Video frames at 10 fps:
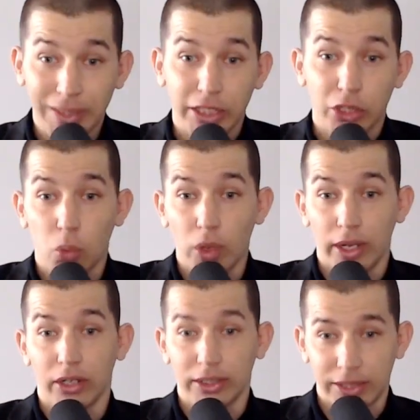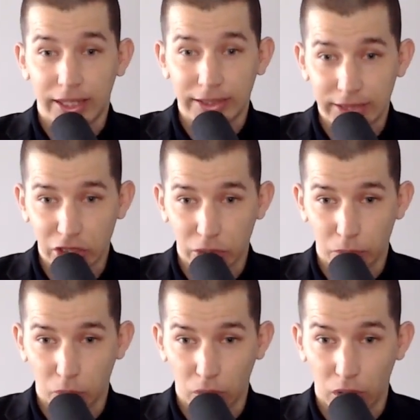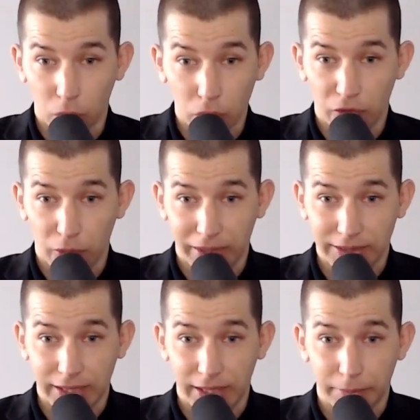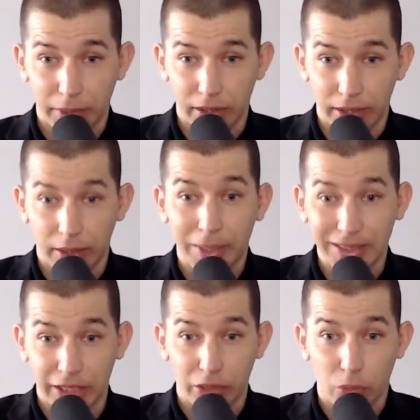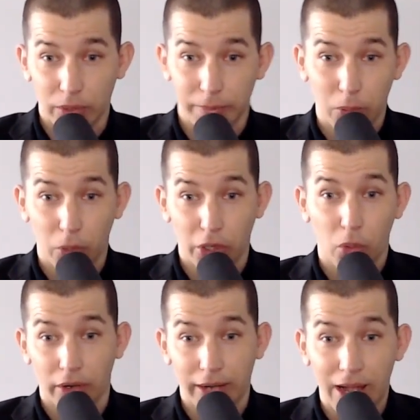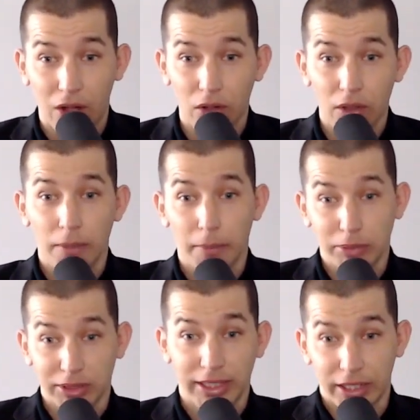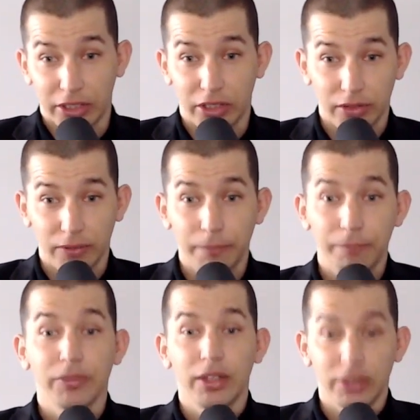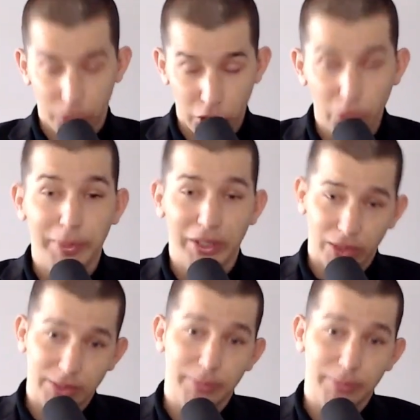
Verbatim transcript: I'm not saying you wouldn't, because so that's actually uh, rude for me to say. But like, I'm not saying you wouldn't be where you are now. I'm just saying I would be doing something different. You would be doing sure.